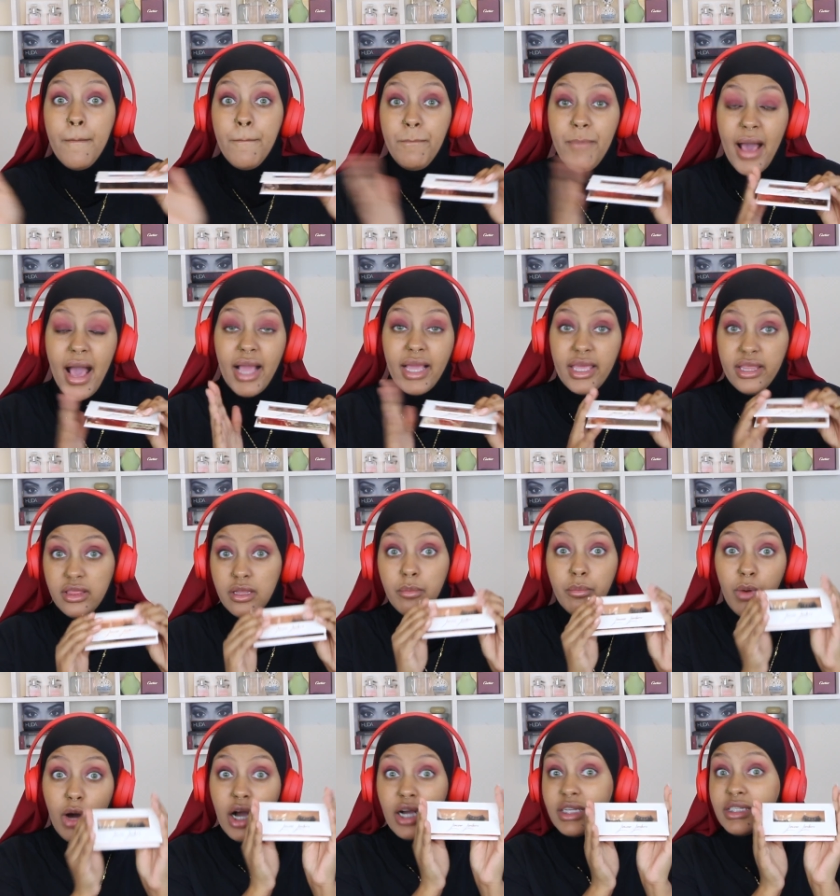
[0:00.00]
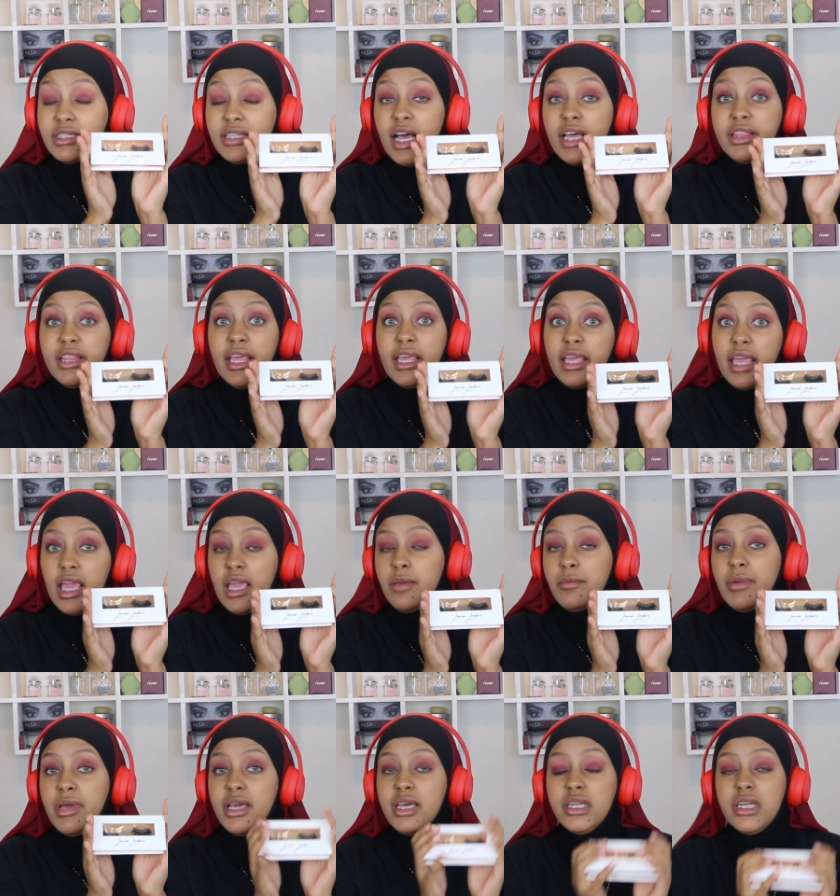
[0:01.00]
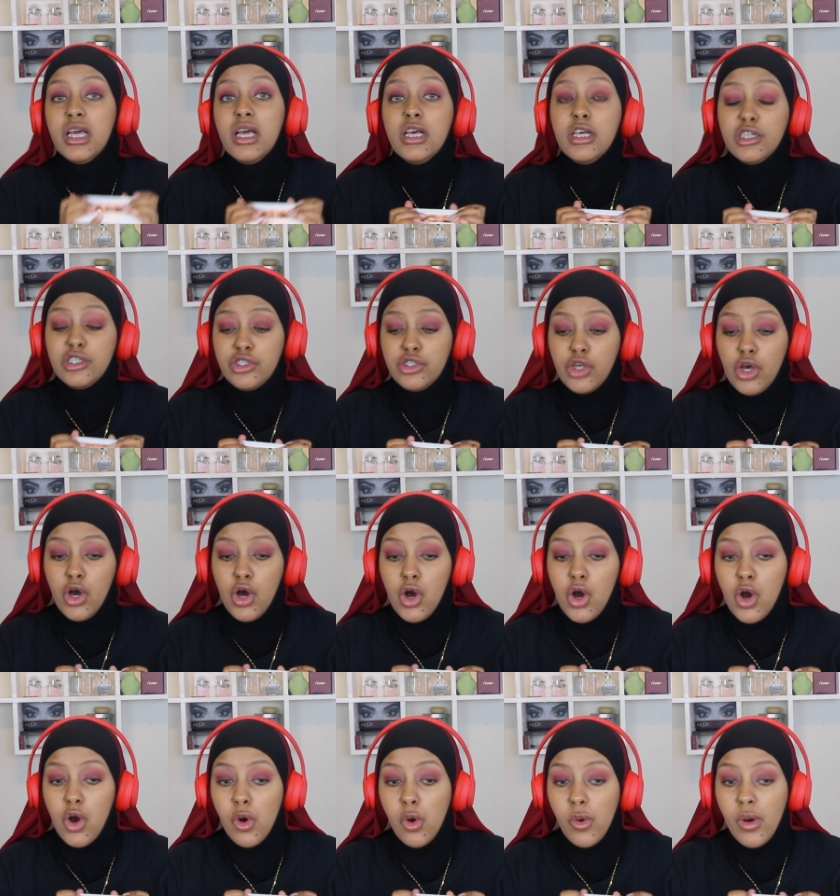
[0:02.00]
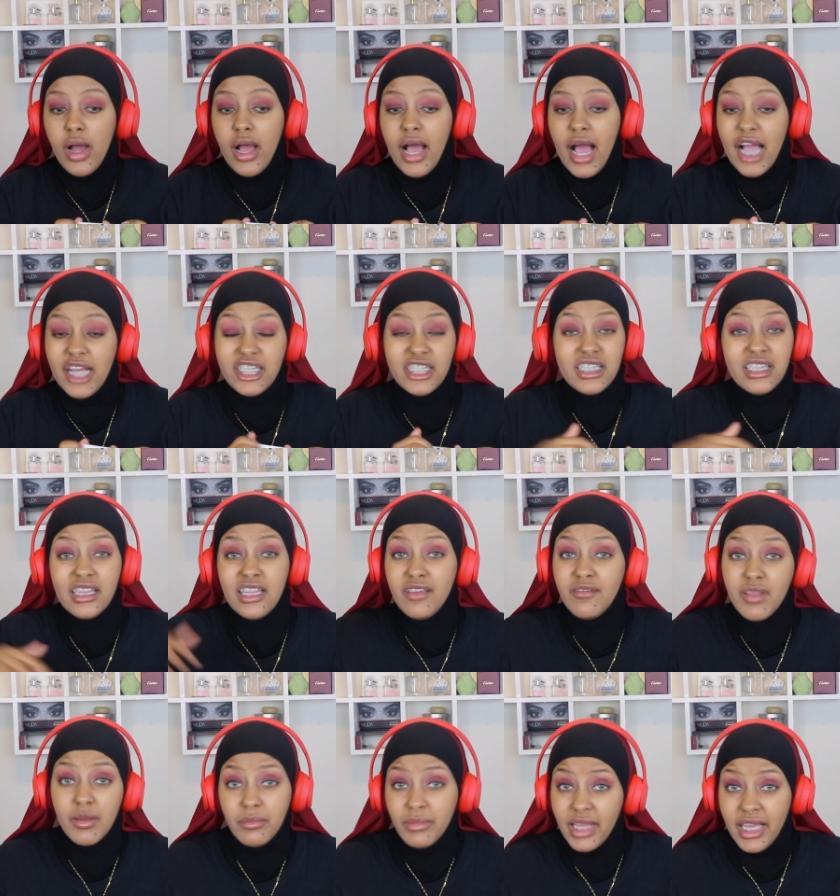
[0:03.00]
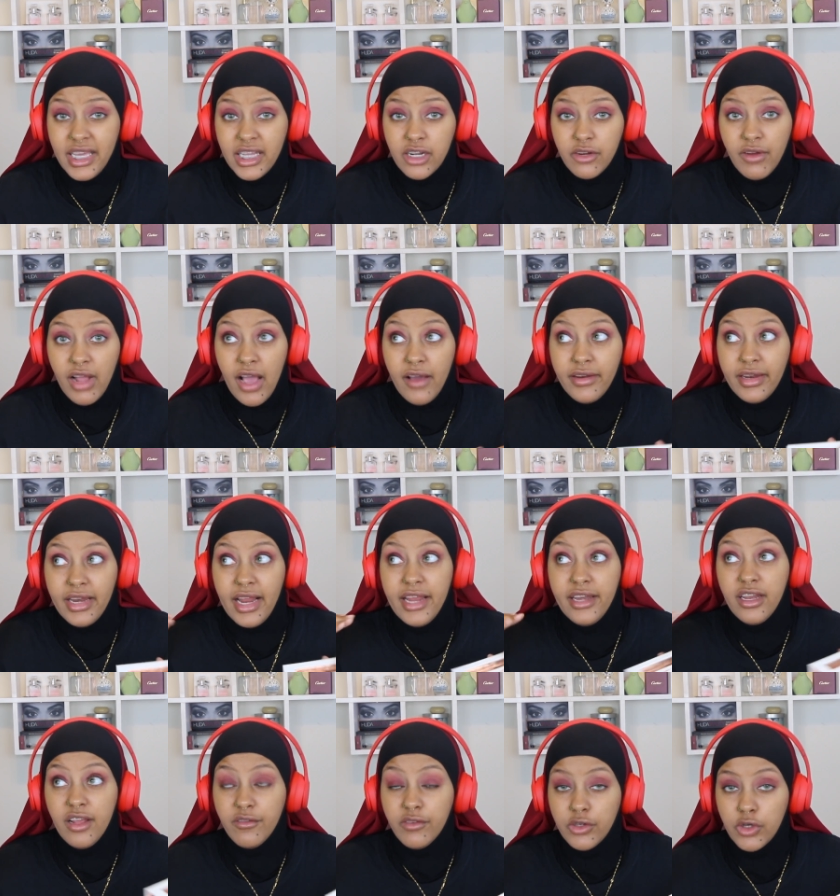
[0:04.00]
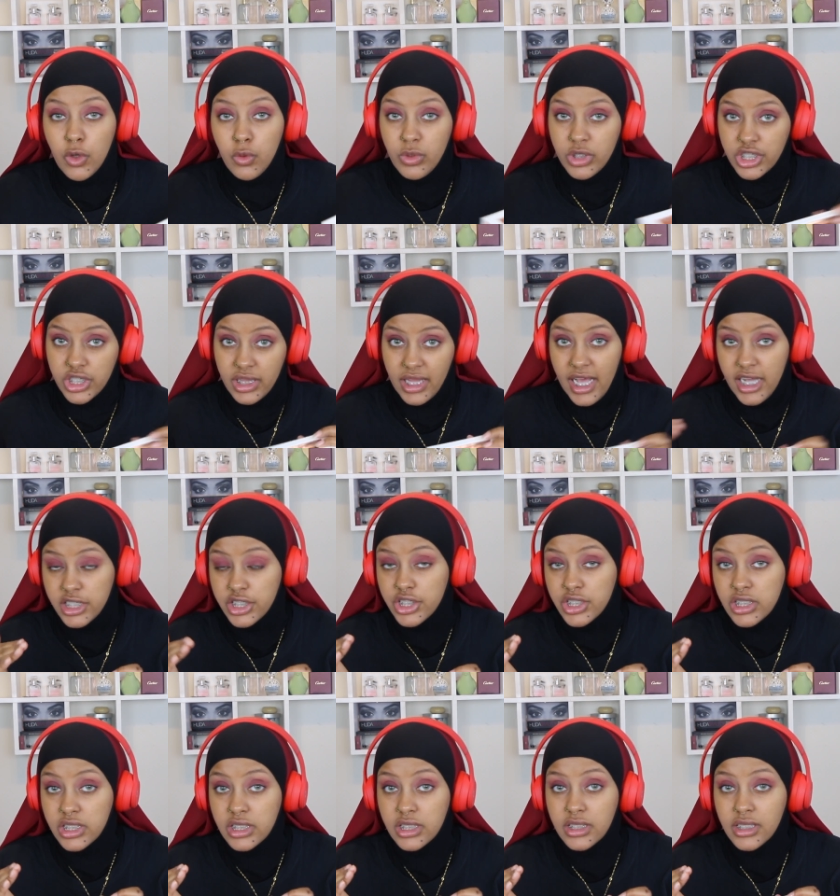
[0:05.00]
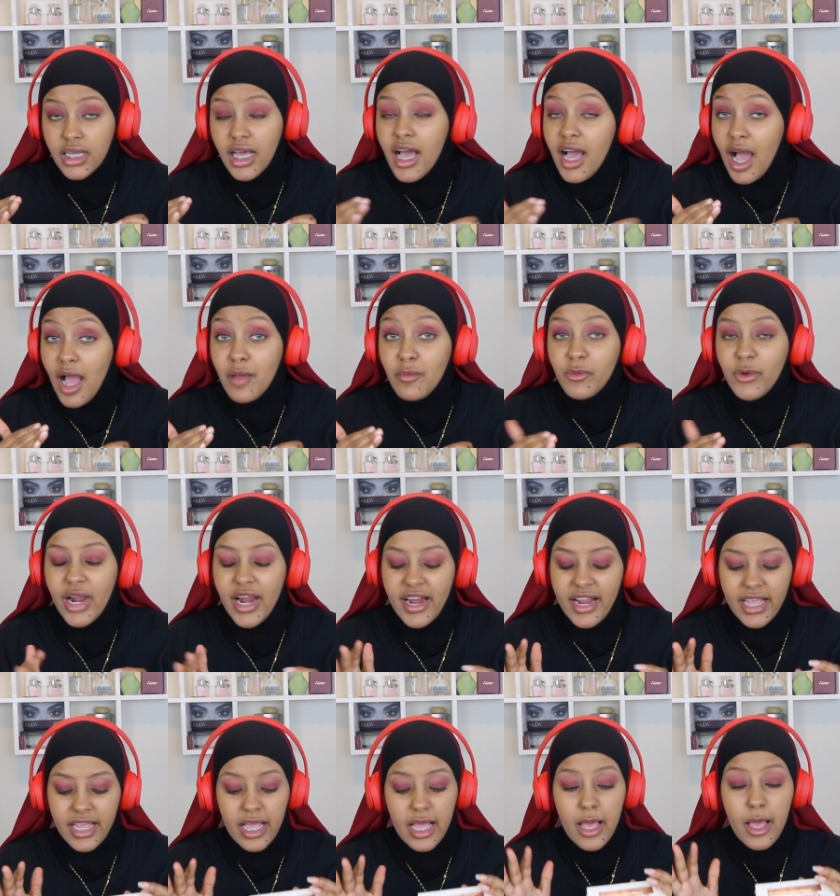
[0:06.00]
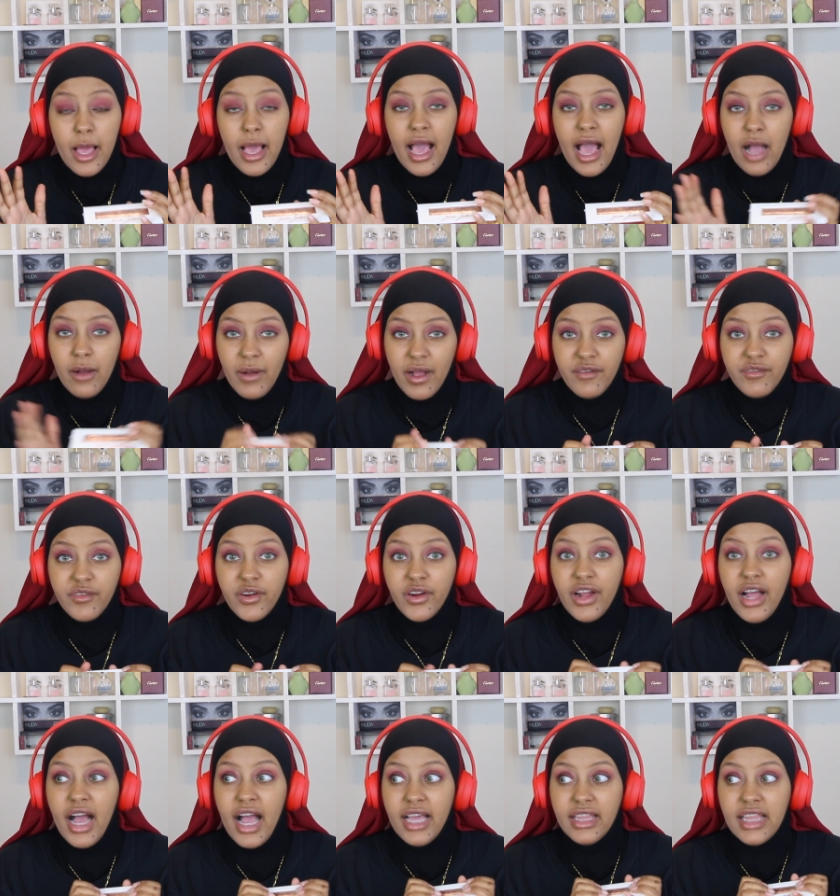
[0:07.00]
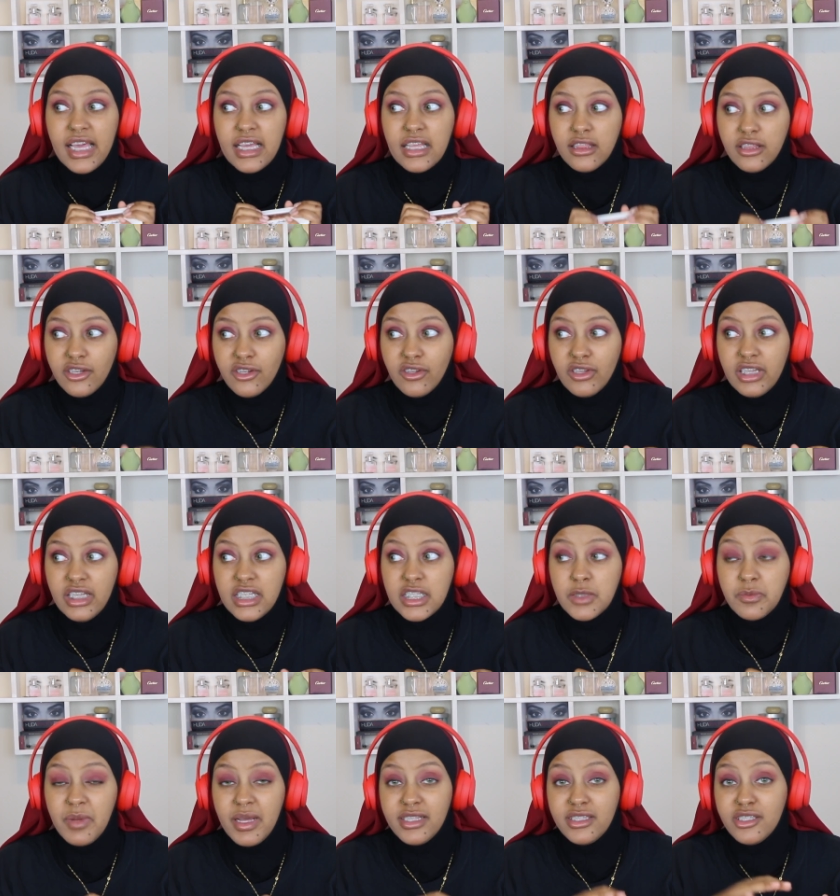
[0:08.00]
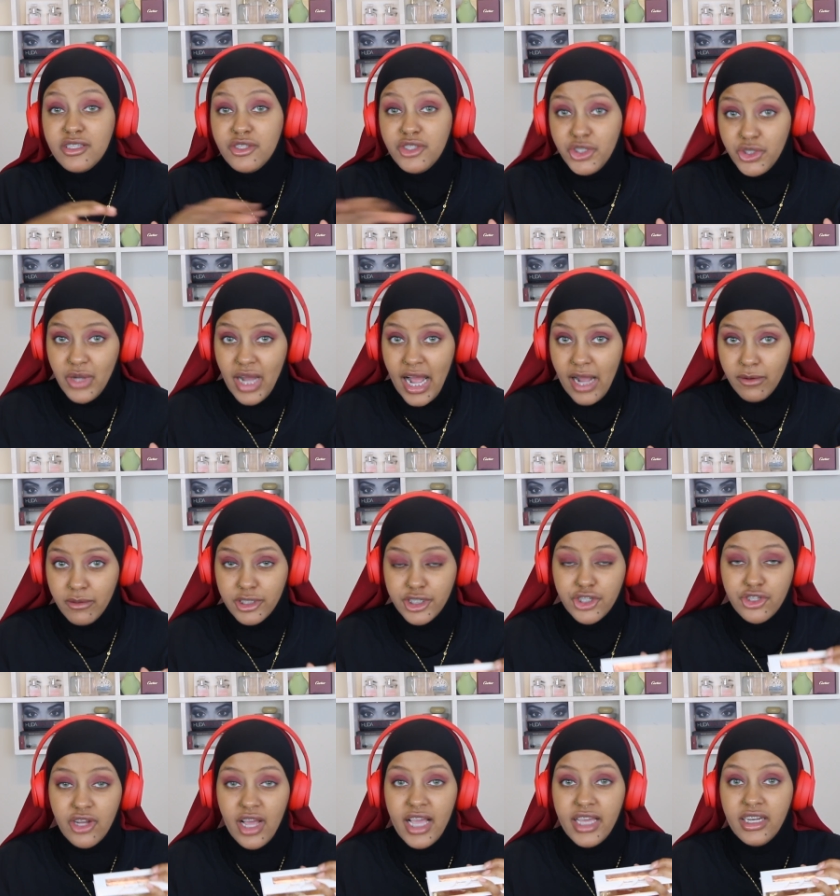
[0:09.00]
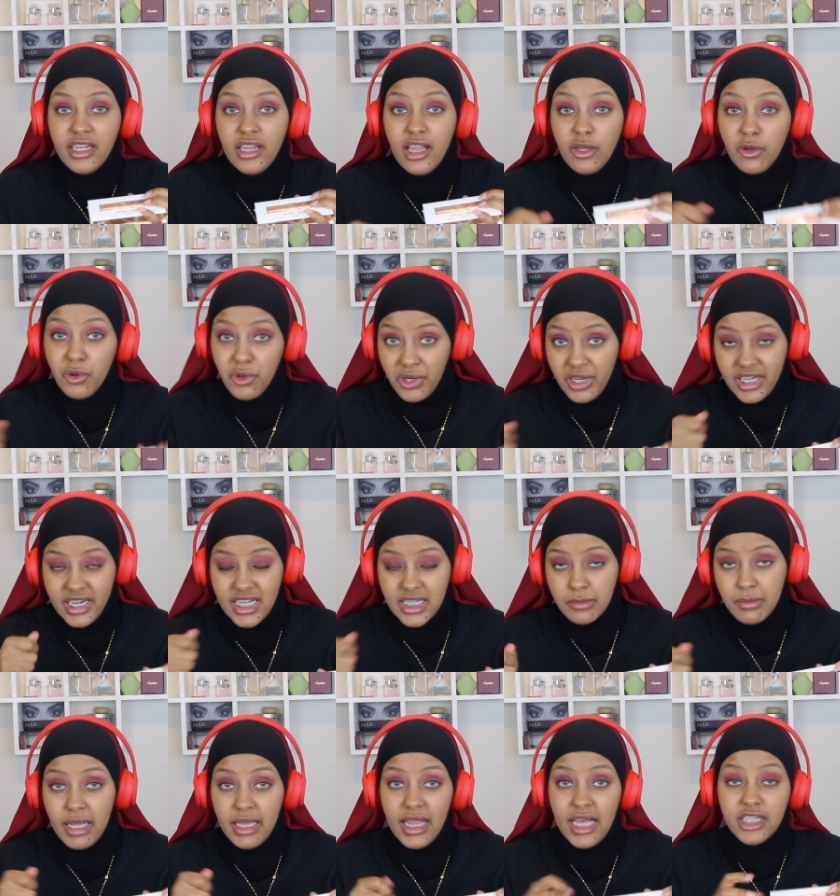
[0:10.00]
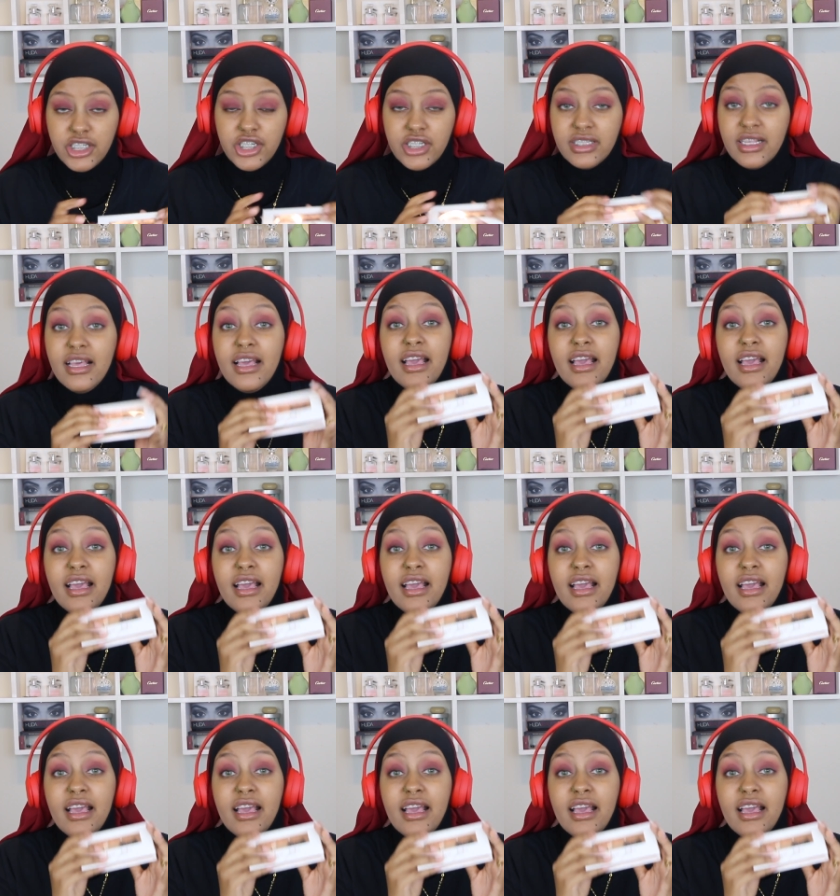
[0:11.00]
back in the box that they came in. So I just leave them laying around and I never know which lashes I'm wearing. However, I like literally spent 2 hours trying to like organize my lashes,